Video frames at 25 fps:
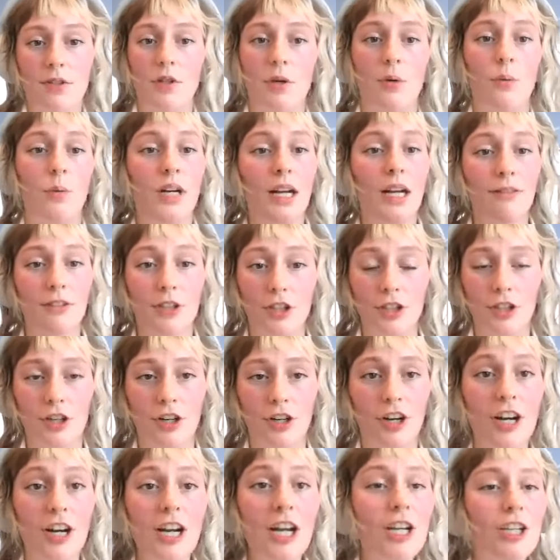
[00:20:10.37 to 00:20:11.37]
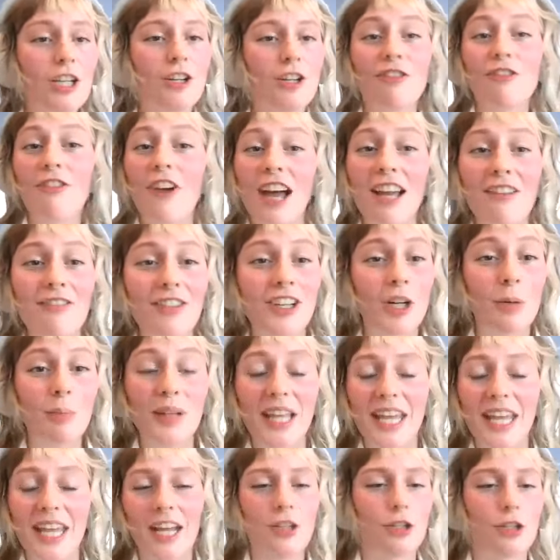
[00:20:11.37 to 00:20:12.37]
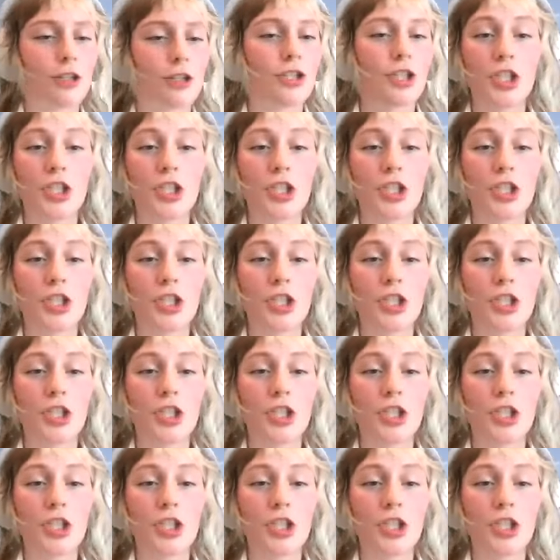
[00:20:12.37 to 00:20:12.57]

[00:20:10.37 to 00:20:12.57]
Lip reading: whatever your 5-year plan,